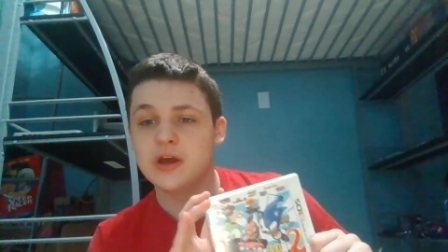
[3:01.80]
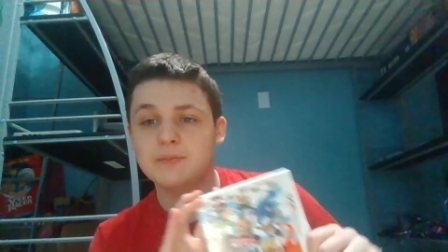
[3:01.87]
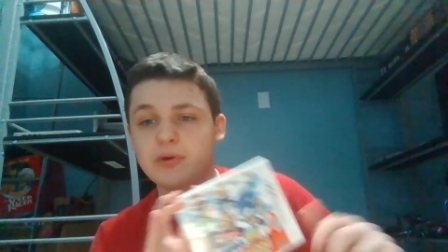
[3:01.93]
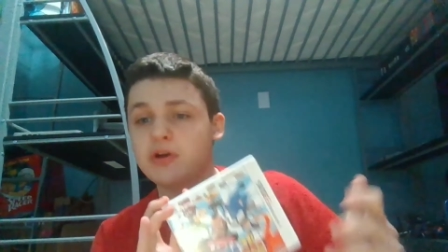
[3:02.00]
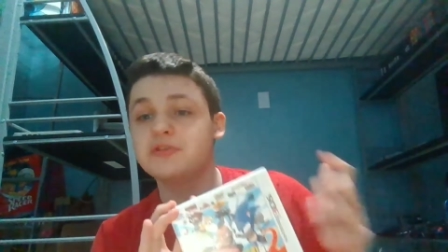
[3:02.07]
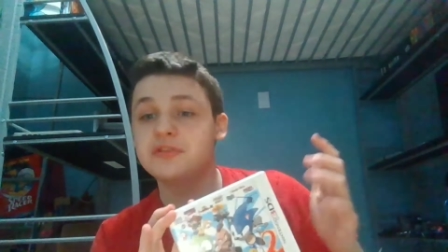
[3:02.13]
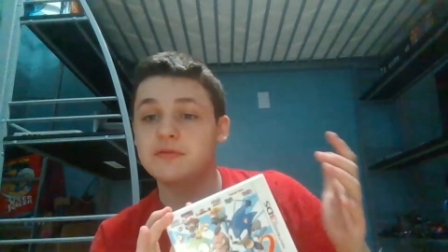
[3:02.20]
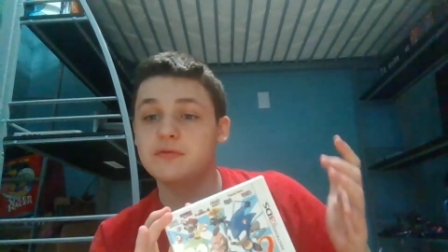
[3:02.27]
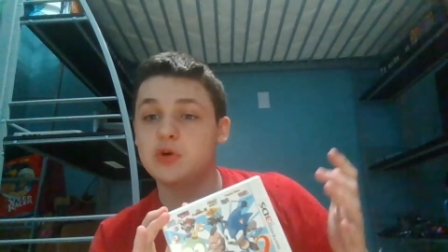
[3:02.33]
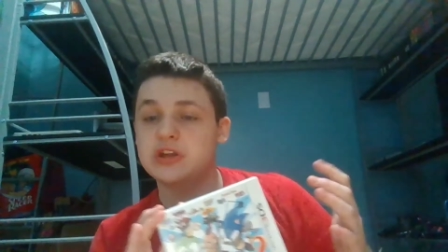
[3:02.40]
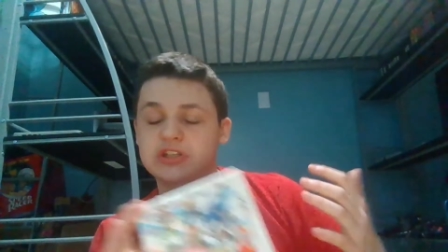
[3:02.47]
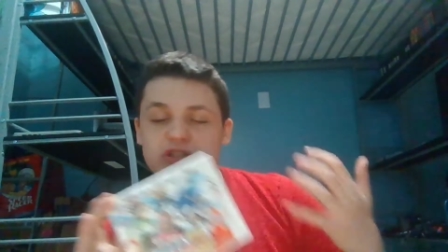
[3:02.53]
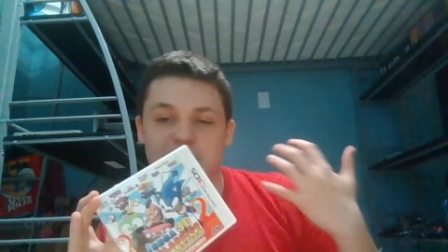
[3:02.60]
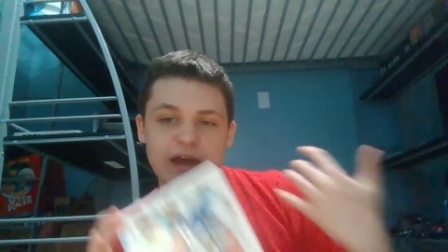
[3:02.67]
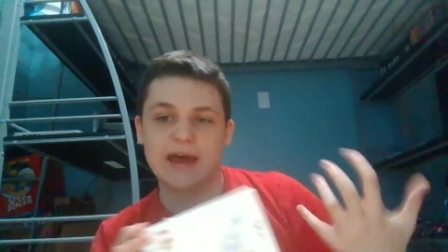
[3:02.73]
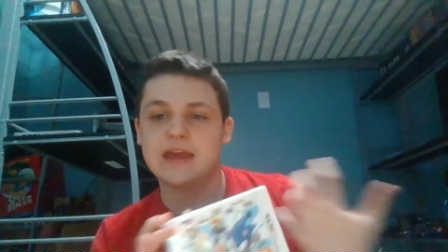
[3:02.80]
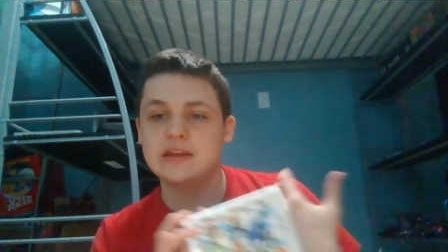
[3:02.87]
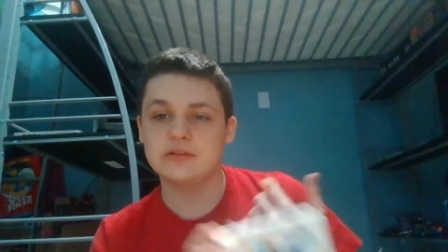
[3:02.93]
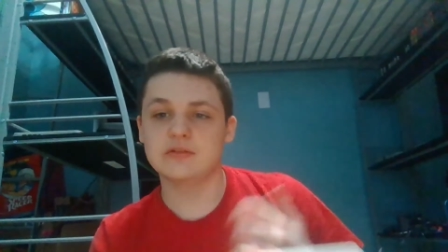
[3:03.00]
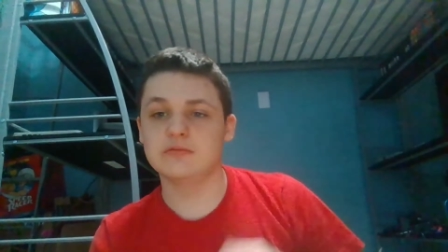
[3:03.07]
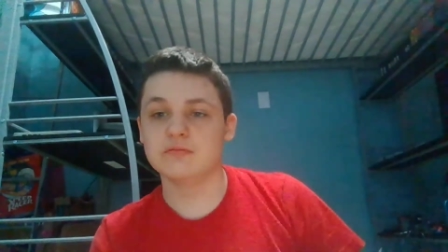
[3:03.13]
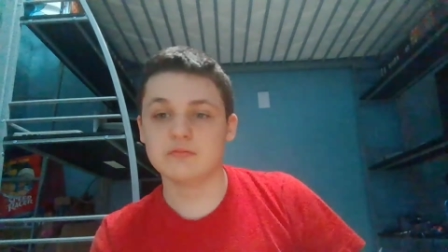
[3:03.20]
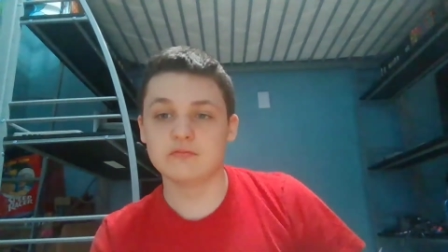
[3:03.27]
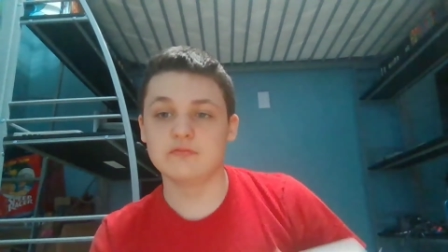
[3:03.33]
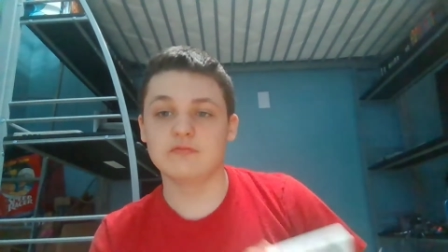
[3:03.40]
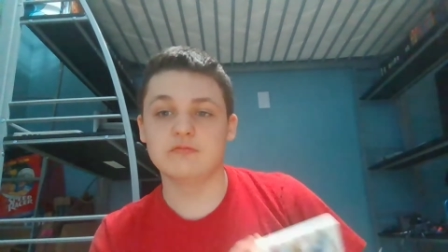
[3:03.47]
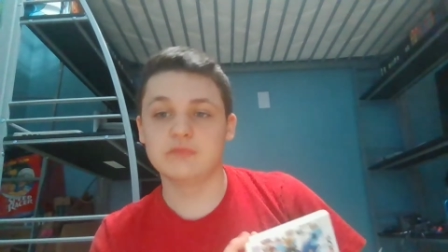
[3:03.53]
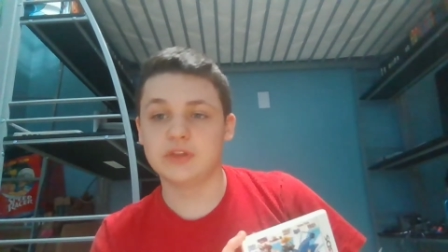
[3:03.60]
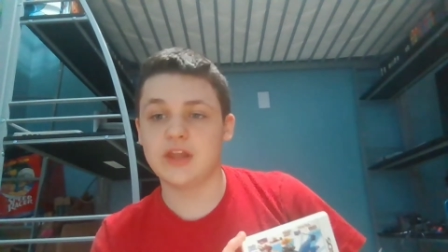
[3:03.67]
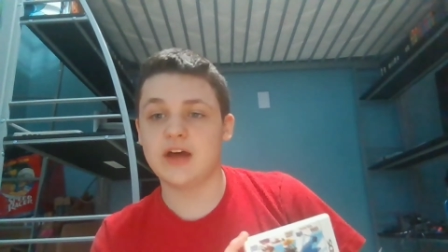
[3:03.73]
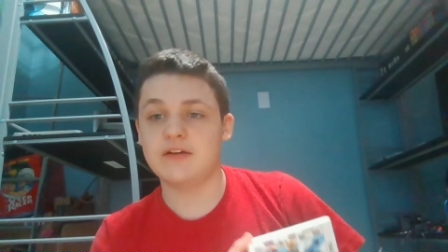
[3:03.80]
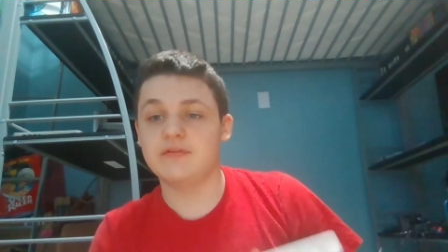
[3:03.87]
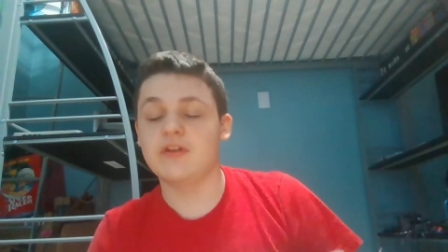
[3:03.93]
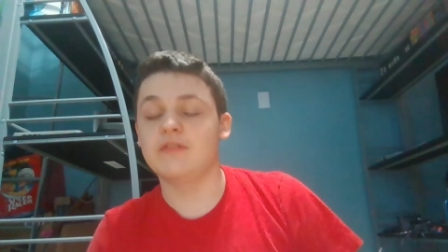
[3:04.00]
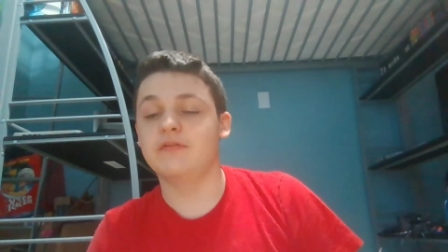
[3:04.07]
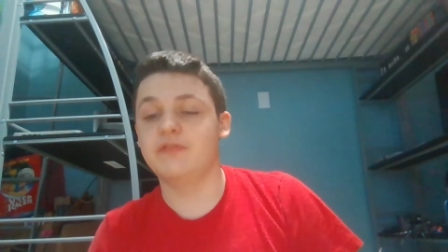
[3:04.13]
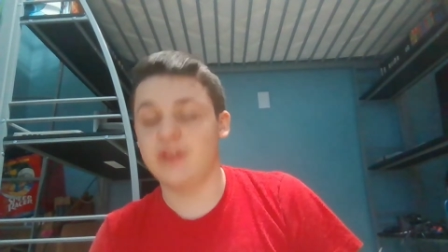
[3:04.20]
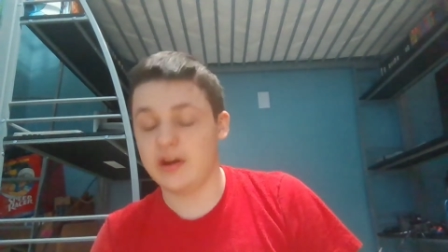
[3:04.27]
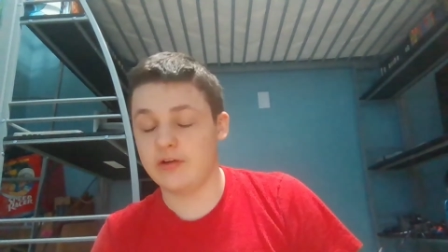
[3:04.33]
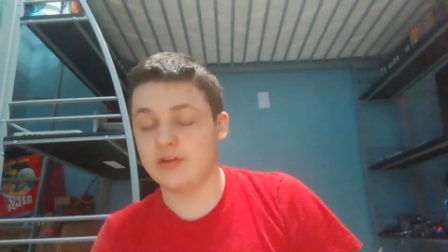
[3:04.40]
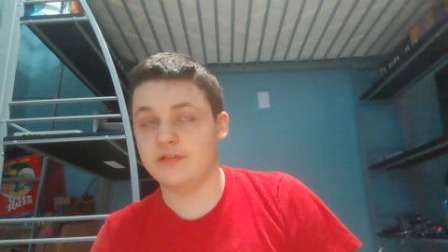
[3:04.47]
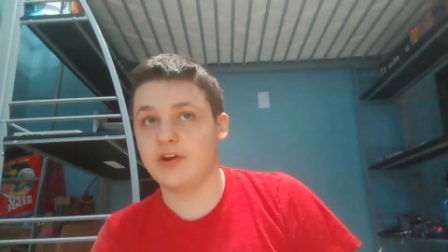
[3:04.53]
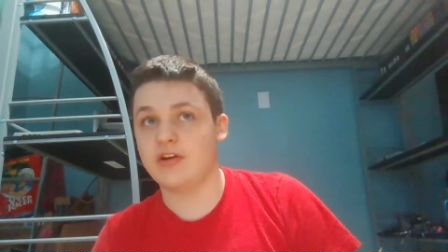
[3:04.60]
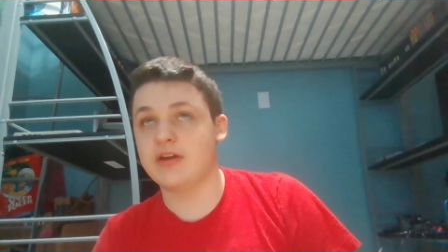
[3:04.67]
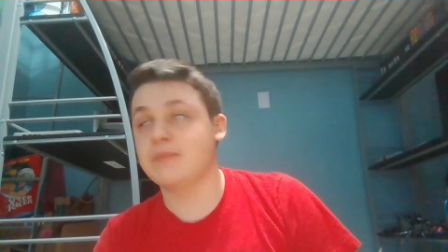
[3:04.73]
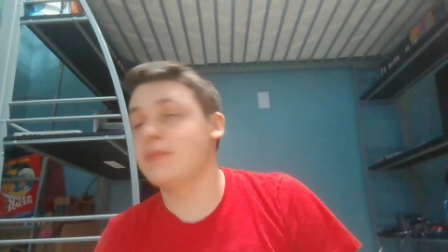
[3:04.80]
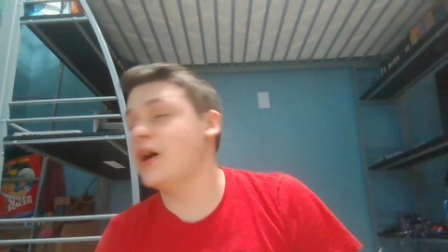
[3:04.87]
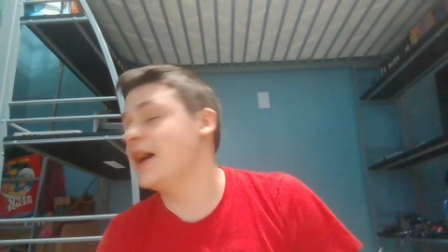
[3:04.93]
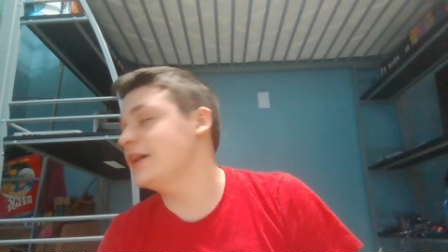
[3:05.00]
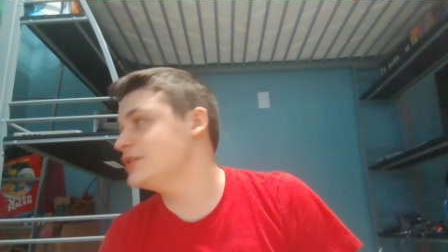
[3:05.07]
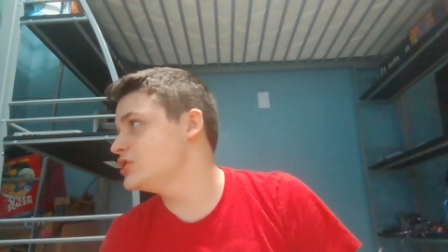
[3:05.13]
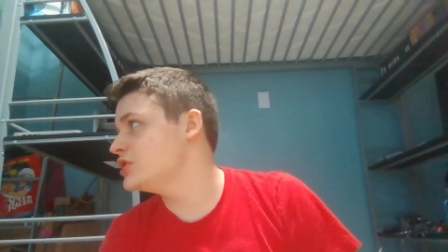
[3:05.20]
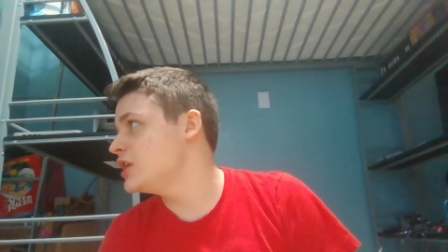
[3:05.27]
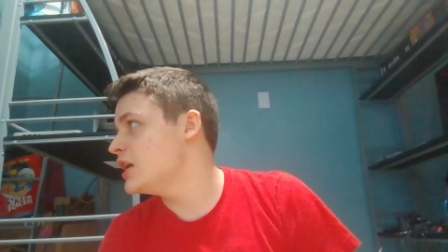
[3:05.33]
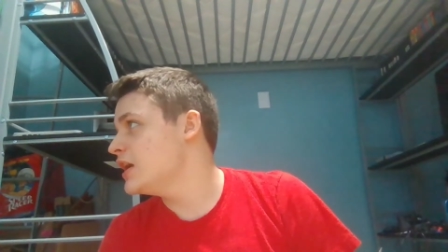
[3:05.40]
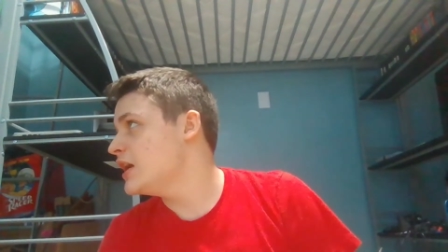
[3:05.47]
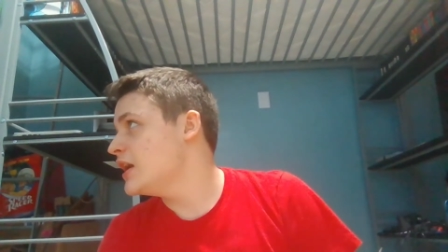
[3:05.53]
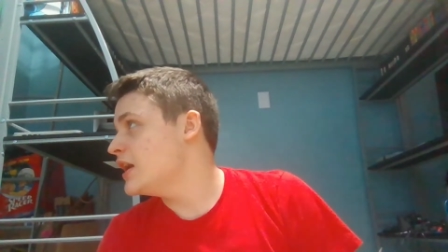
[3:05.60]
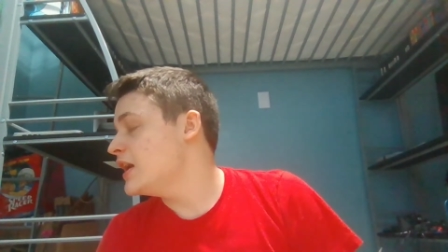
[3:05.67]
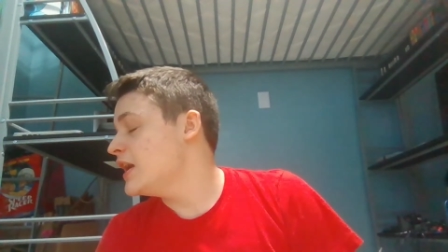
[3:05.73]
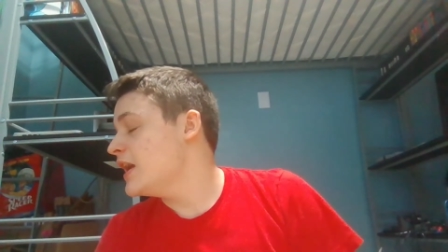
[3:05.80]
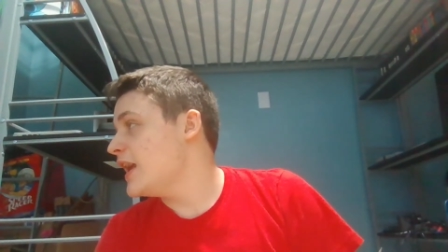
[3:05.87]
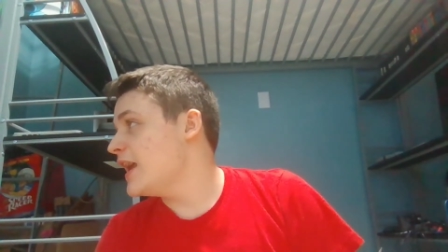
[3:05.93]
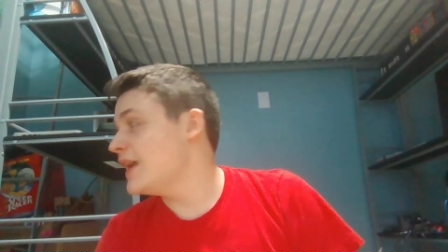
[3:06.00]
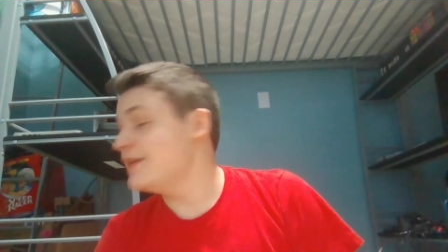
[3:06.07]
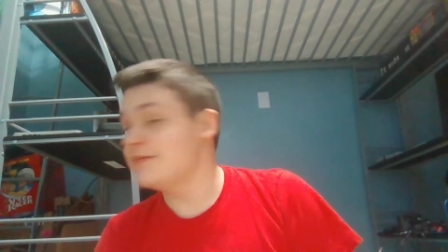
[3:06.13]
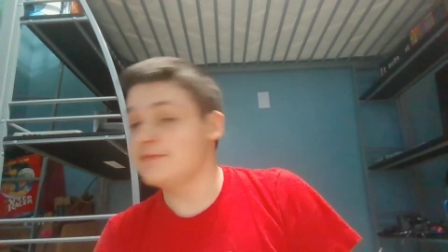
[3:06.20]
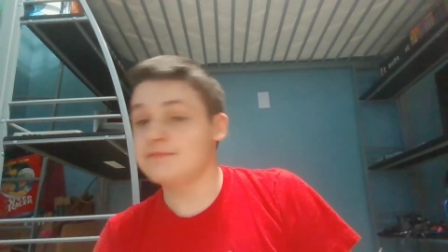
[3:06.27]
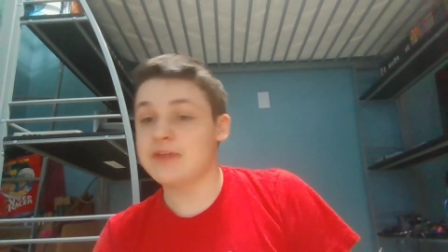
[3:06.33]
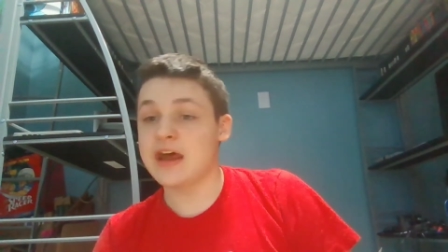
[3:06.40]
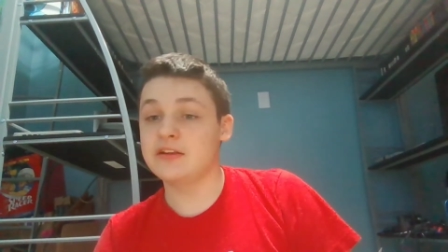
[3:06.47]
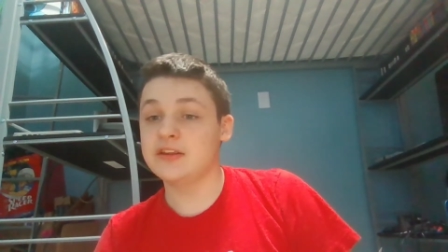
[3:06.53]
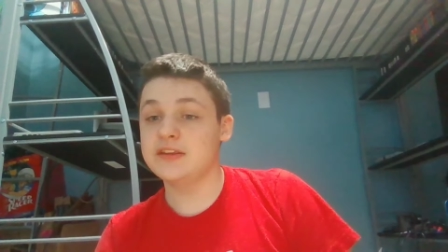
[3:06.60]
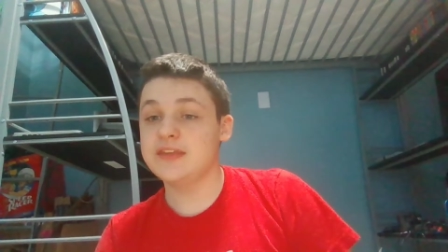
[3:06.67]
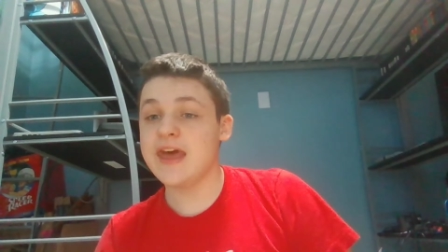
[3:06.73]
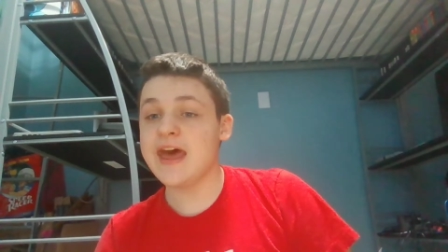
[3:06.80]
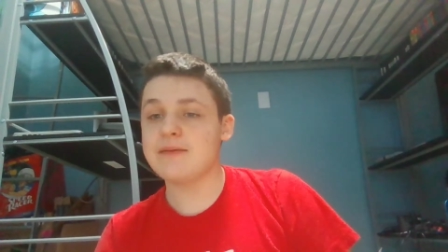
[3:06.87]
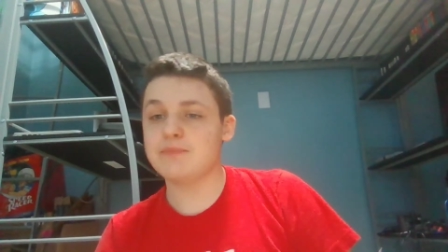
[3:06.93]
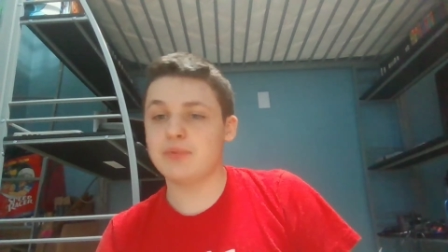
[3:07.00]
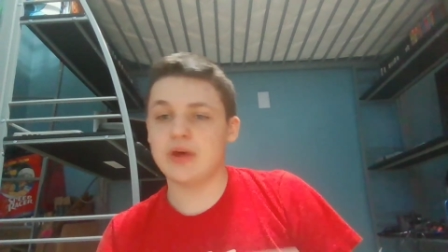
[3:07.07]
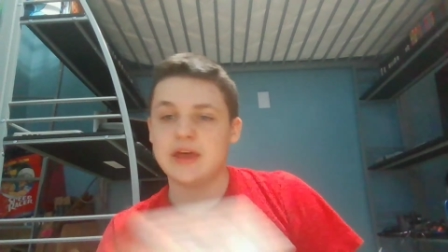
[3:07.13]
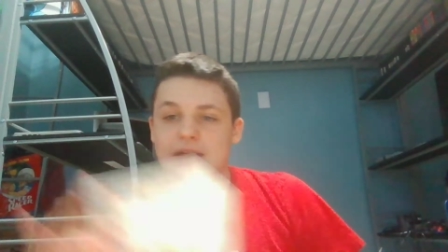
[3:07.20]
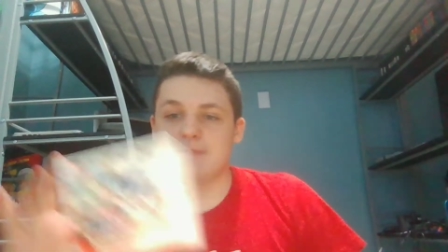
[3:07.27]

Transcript: both of which I love very, very much. And not only that, but